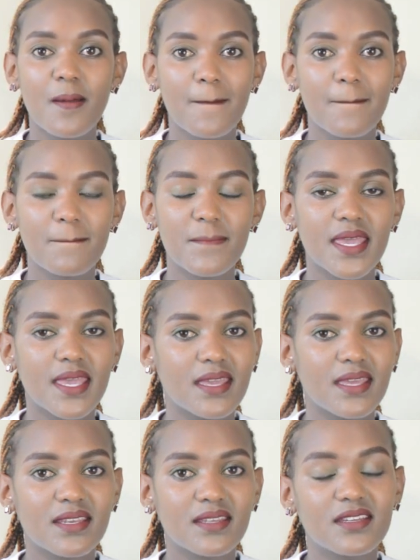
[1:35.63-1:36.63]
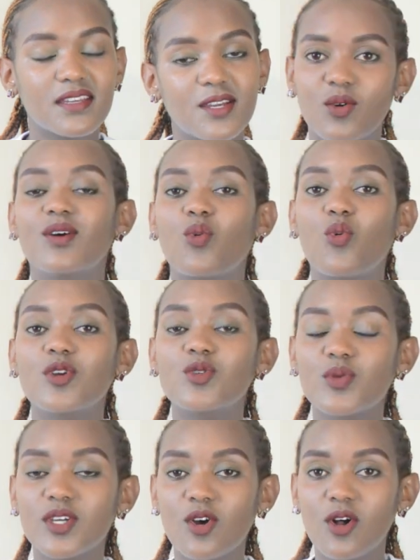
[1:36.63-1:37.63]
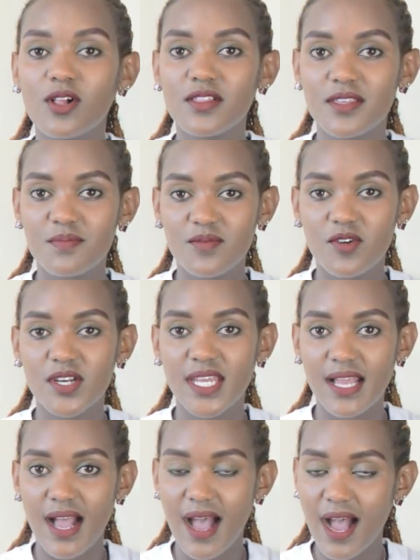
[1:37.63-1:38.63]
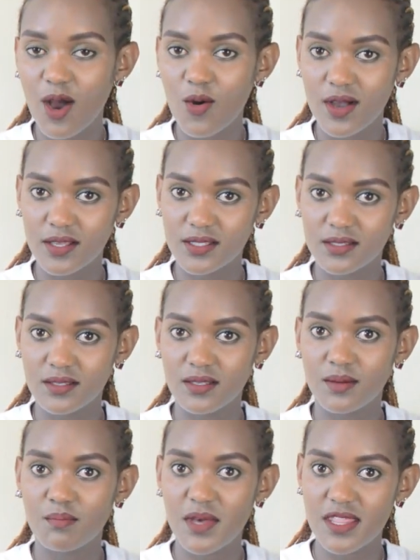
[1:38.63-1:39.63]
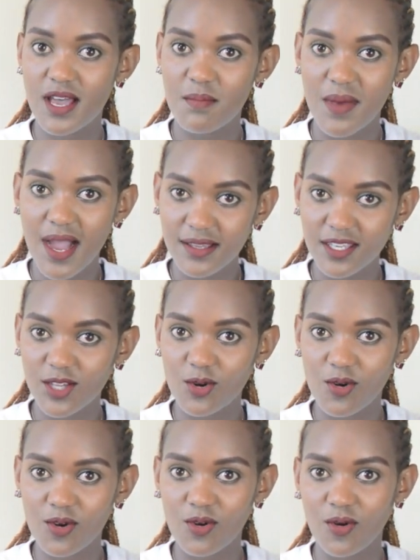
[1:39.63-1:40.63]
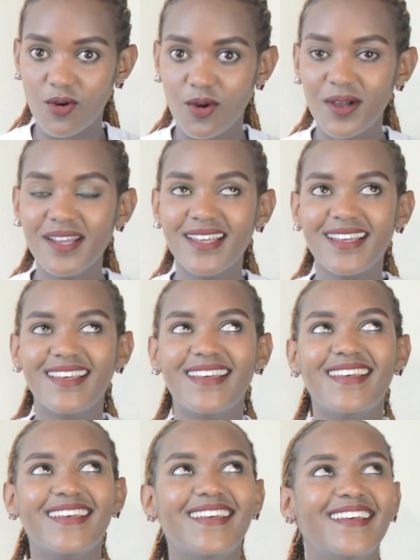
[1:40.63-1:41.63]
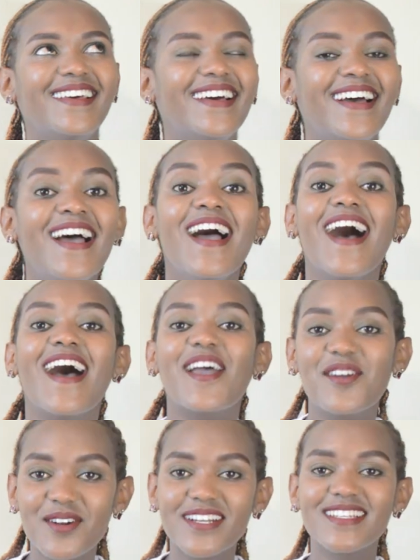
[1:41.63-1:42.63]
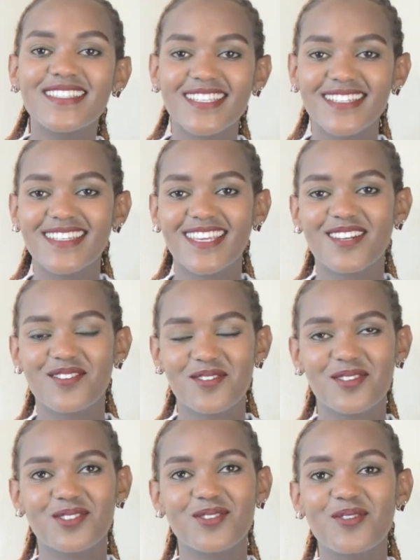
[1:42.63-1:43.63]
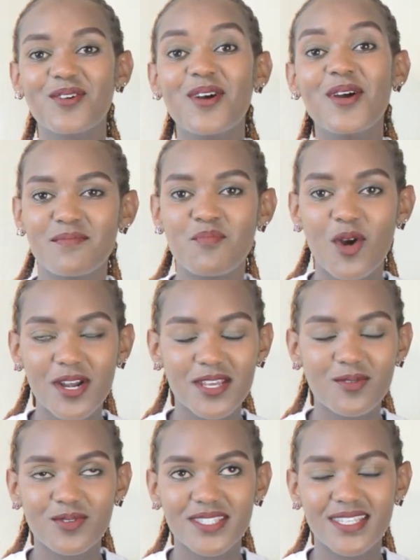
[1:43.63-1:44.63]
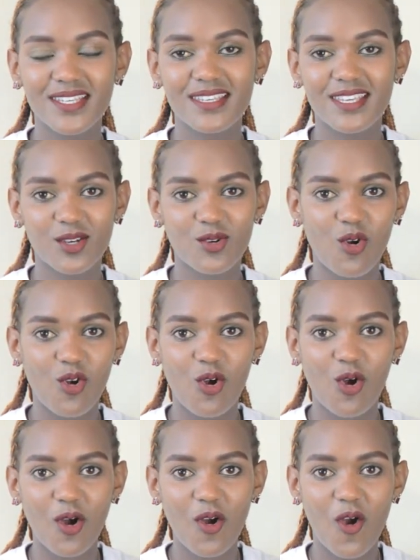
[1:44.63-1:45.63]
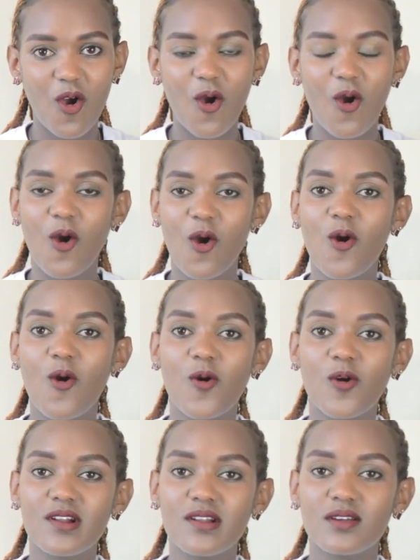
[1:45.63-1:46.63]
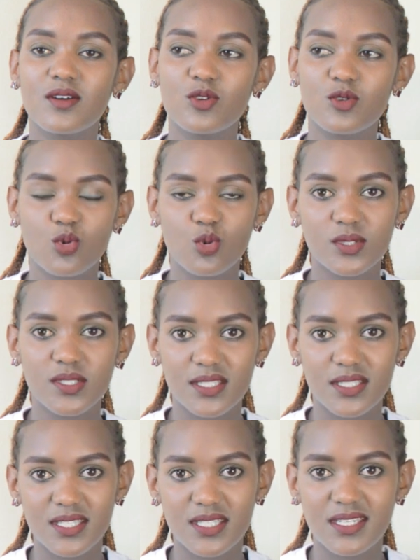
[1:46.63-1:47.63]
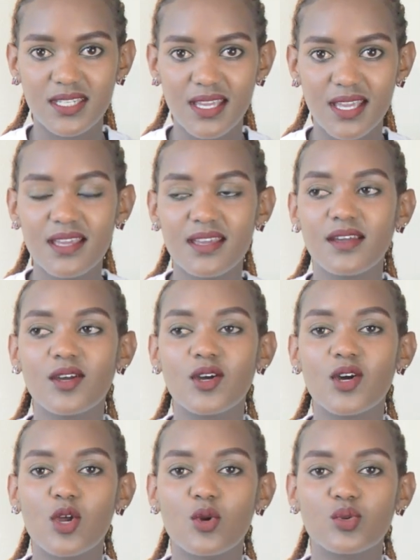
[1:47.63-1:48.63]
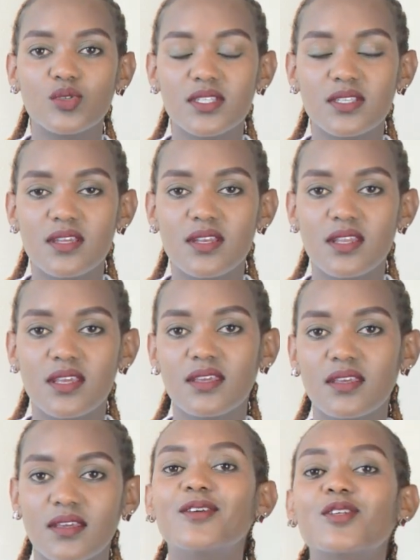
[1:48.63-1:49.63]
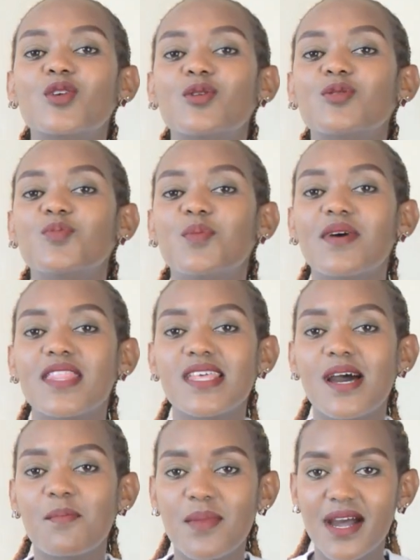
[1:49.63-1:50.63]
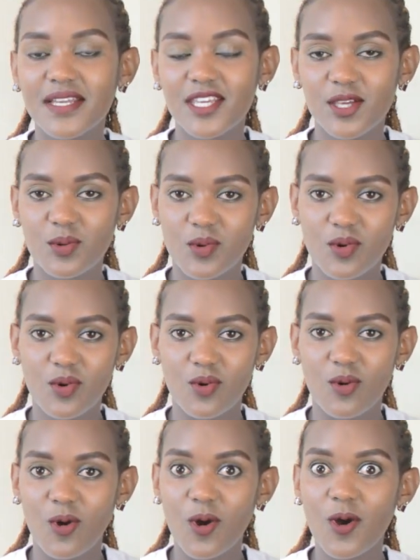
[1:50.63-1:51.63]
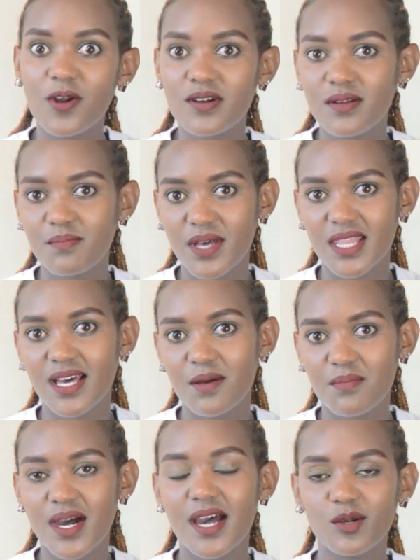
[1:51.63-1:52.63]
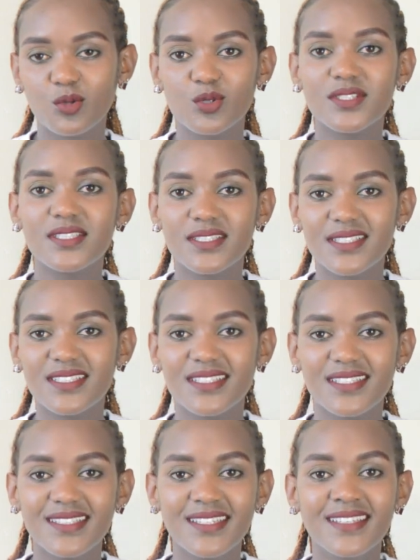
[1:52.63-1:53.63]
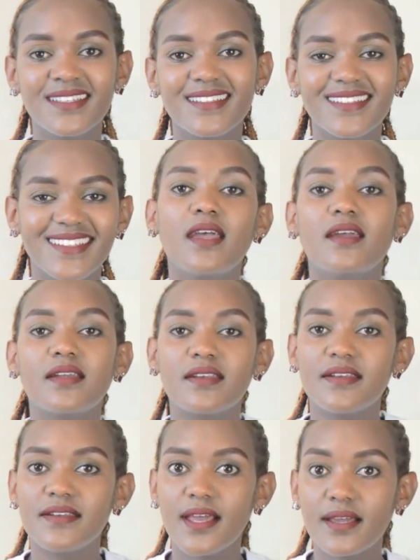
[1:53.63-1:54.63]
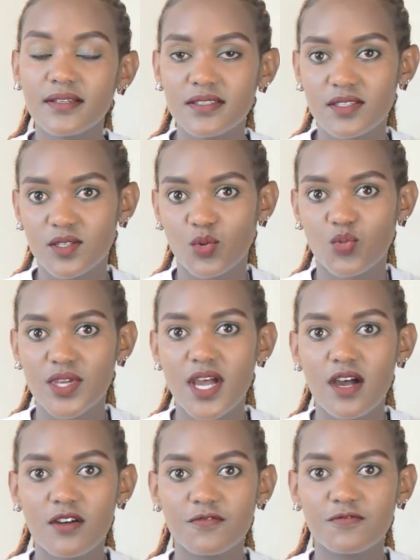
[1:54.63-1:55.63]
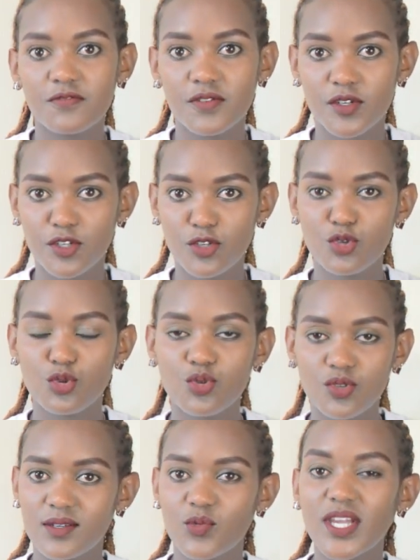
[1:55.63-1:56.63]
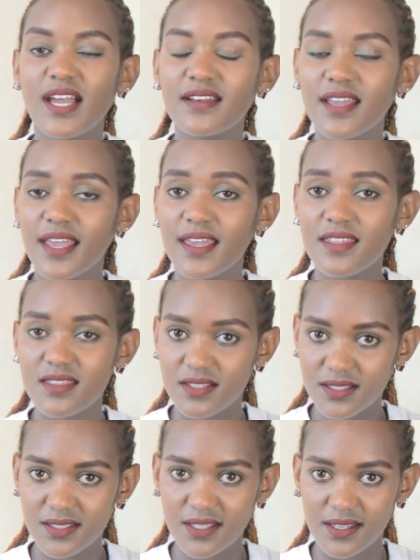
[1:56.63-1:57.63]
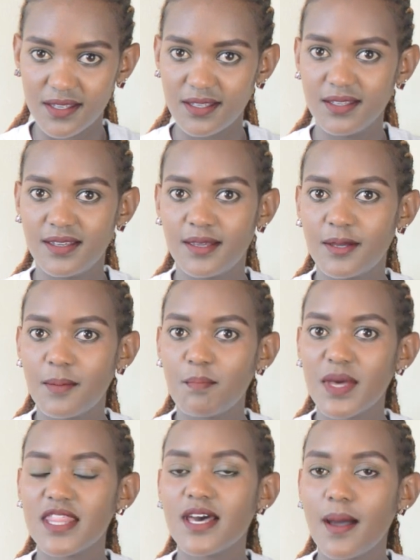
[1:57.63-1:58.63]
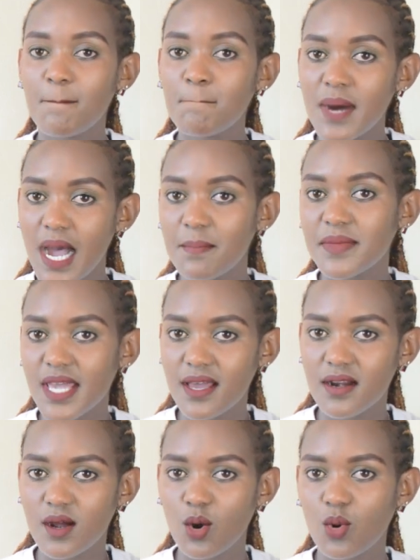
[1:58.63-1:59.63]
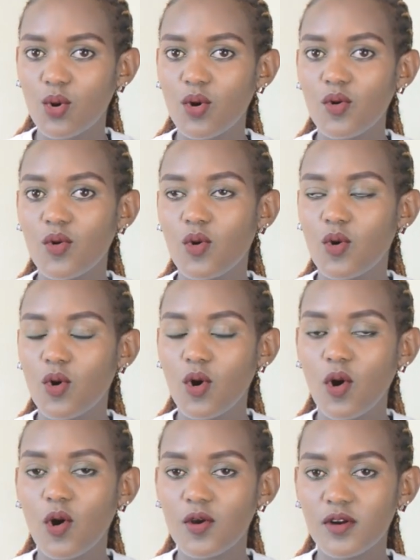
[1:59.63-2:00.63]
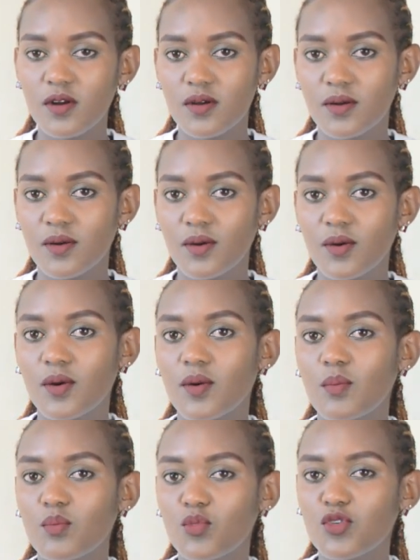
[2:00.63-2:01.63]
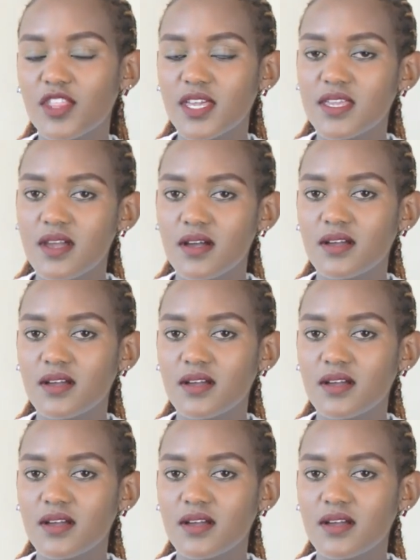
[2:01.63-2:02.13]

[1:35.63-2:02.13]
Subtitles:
meri. What do we call the morning hours? Thaa ma kiroko. I already said kiroko, so morning we say kiroko or rosine. Rosine. So it will be Thaa ma kiroko or Thaa ma rosine. Next we have noon. We can either say Thaa ma miaraho or mudenya.